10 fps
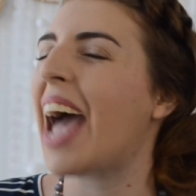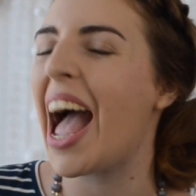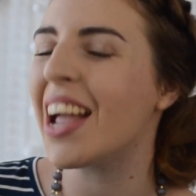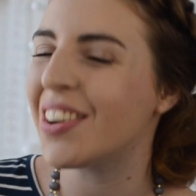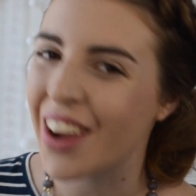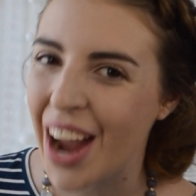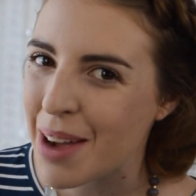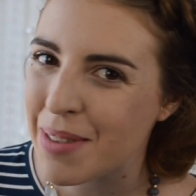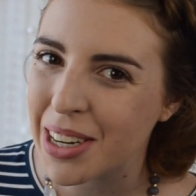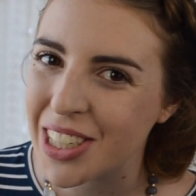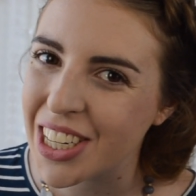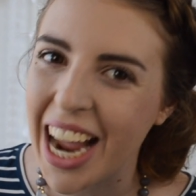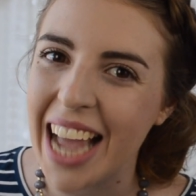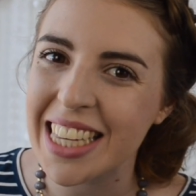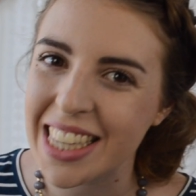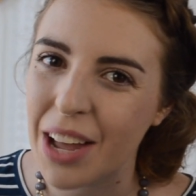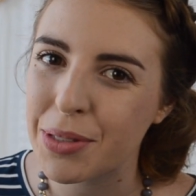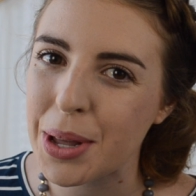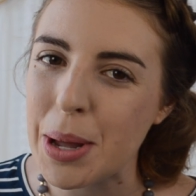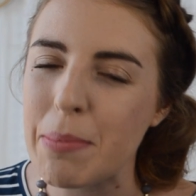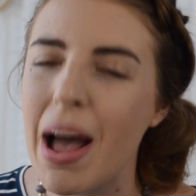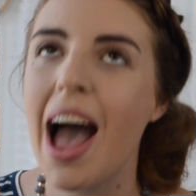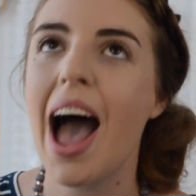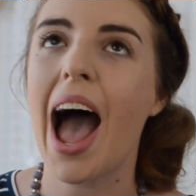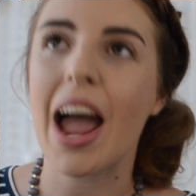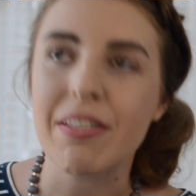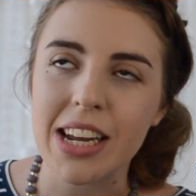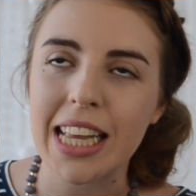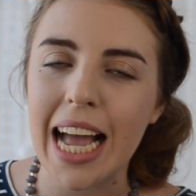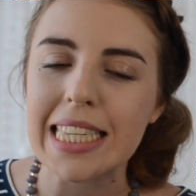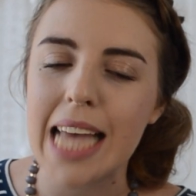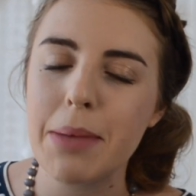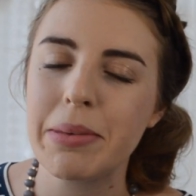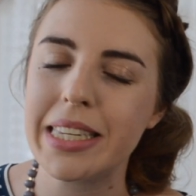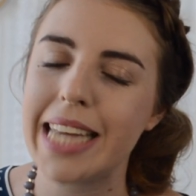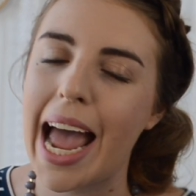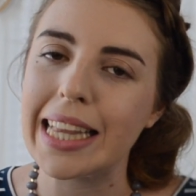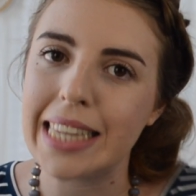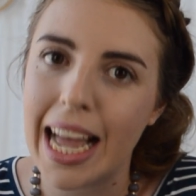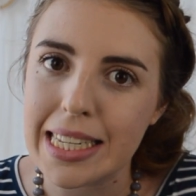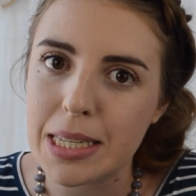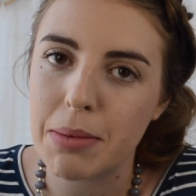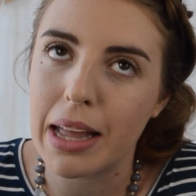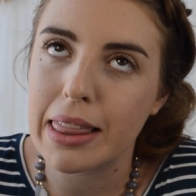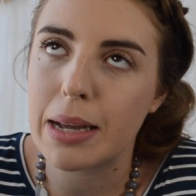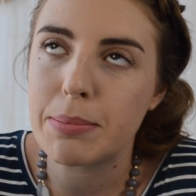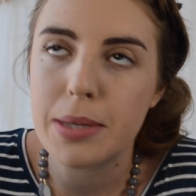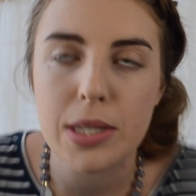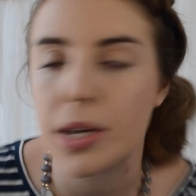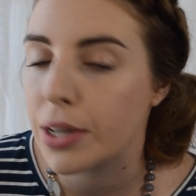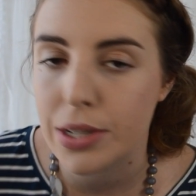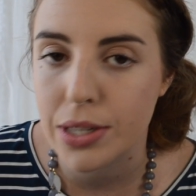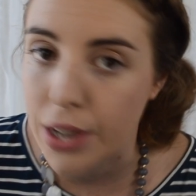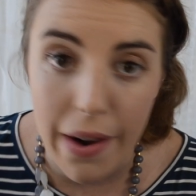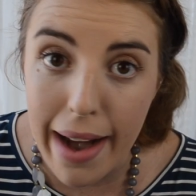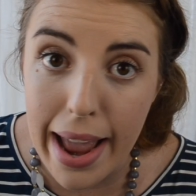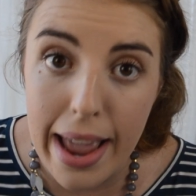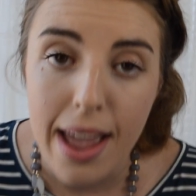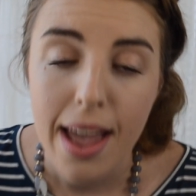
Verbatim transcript: I know how much you guys love them. I realized I missed out last month. I'm so sorry.